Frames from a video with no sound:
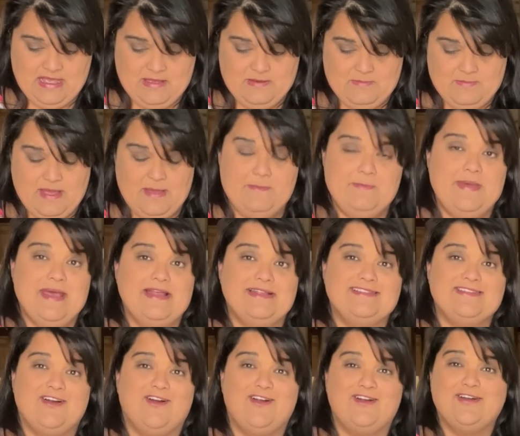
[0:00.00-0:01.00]
My beds
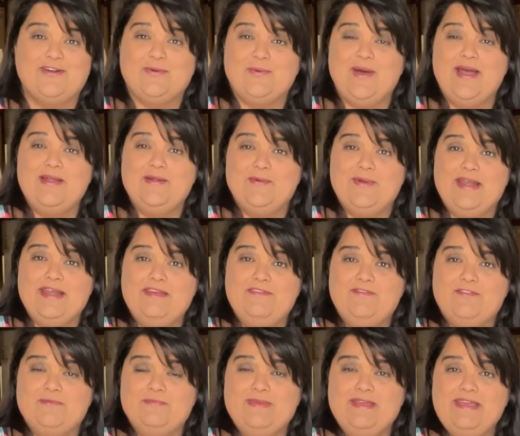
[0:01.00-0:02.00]
aren't quite ready
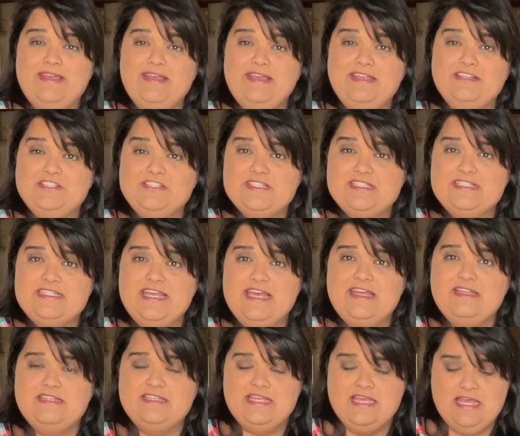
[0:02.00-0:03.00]
for me just
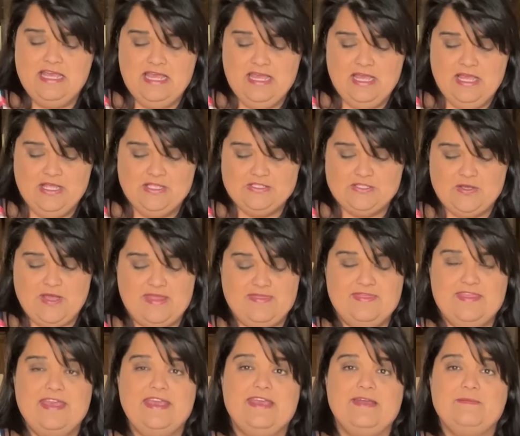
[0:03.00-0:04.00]
yet. So I
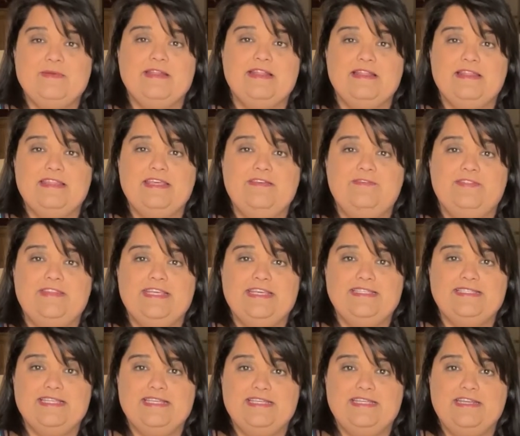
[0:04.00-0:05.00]
think I'm gonna leave these
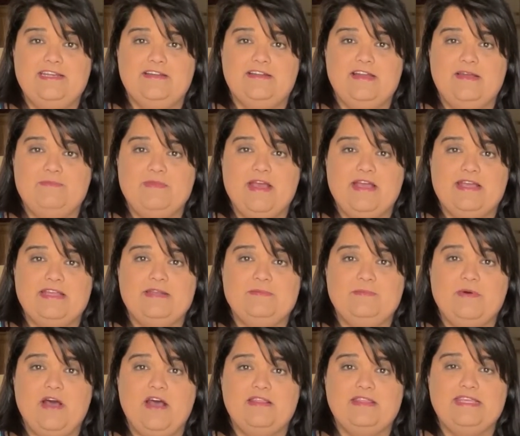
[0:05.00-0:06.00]
in here. I'm not gonna
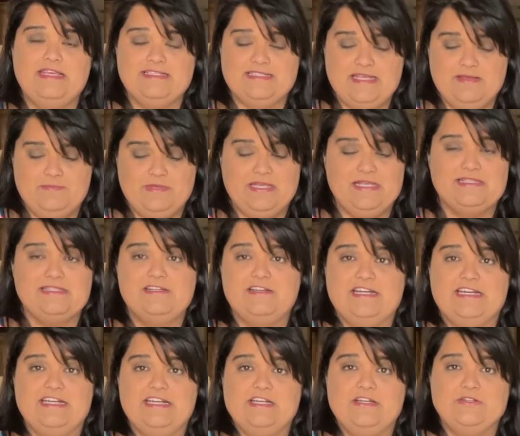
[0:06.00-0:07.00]
pot these up because they're
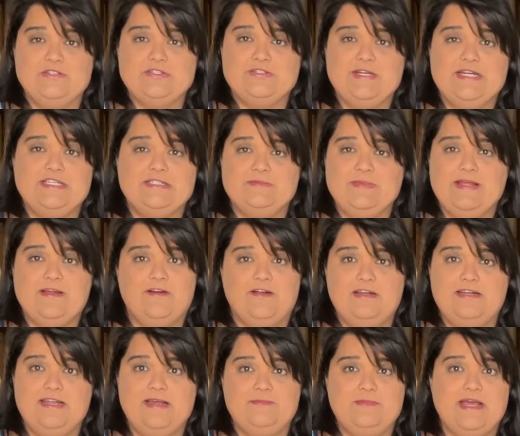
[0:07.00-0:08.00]
gonna go straight to my
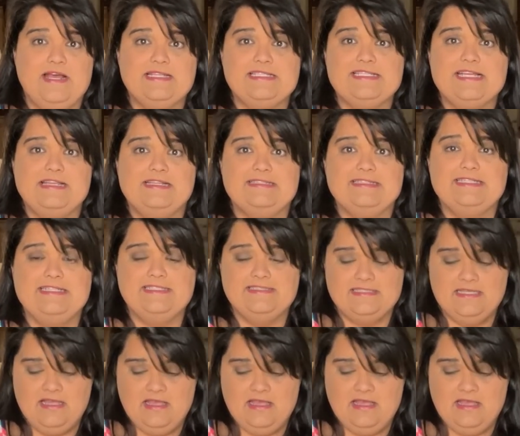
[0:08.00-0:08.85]
garden. I'm not selling these.